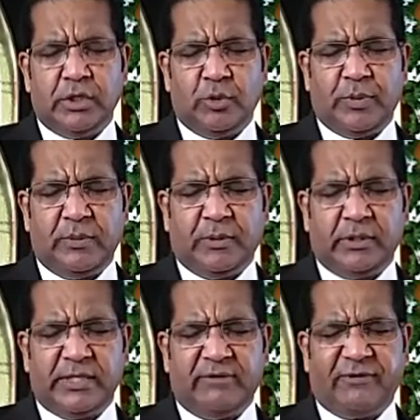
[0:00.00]
your
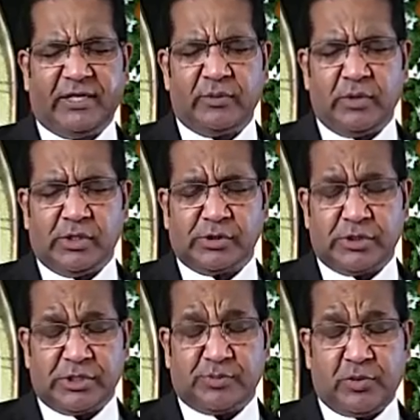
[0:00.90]
people. And then, Father, we also
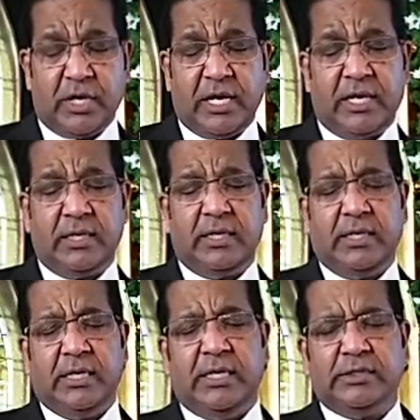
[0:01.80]
just pray
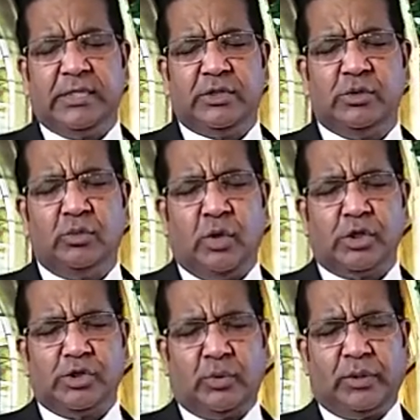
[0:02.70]
that you'll
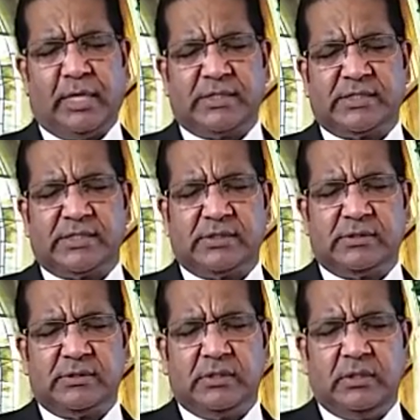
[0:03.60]
watch over us.
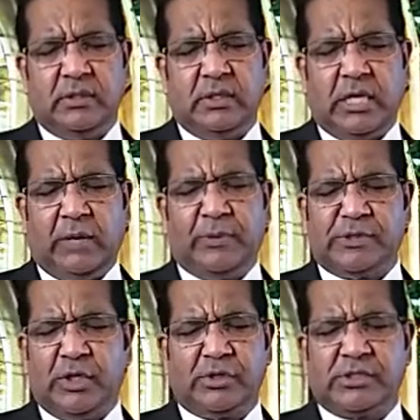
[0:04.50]
Help
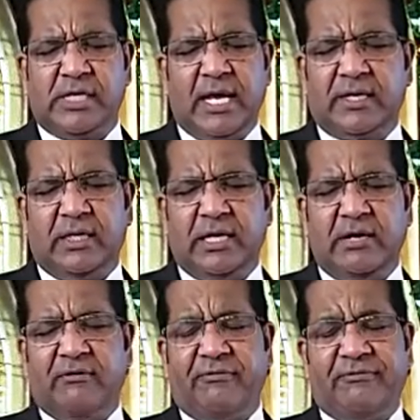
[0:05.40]
us not slacken
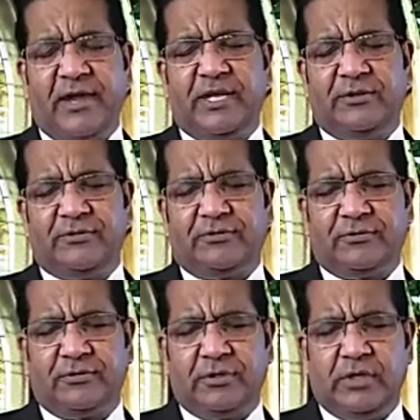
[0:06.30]
in our
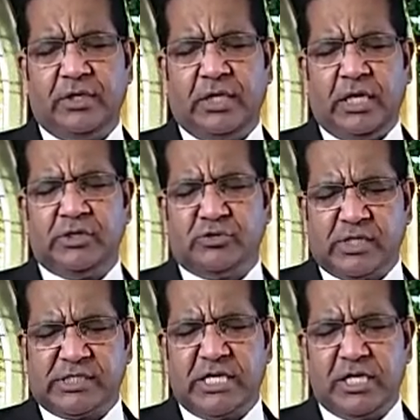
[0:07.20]
faith in
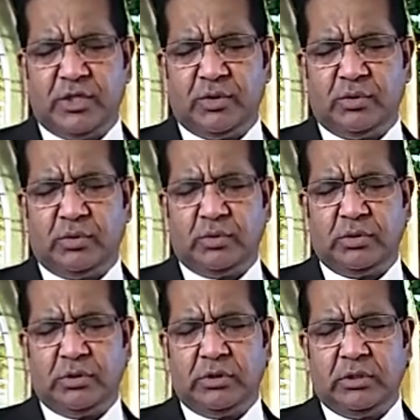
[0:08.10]
trusting you.
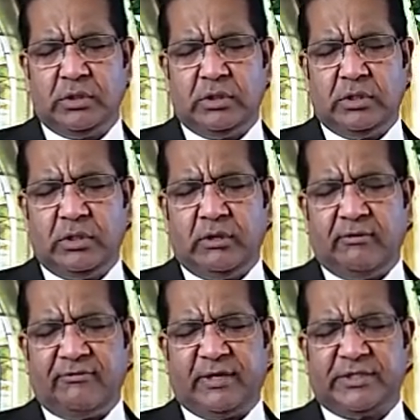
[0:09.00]

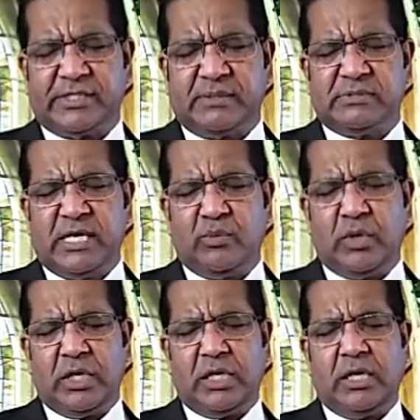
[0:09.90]
Father, sometimes
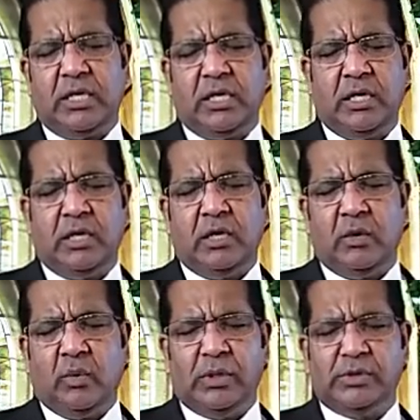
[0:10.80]
we
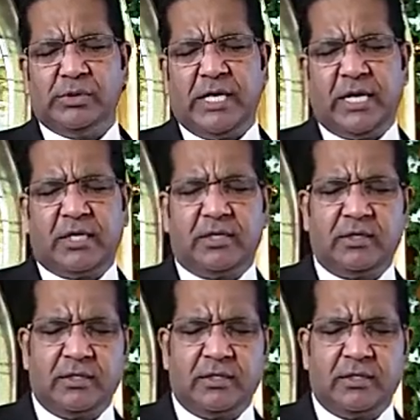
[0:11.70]
want to take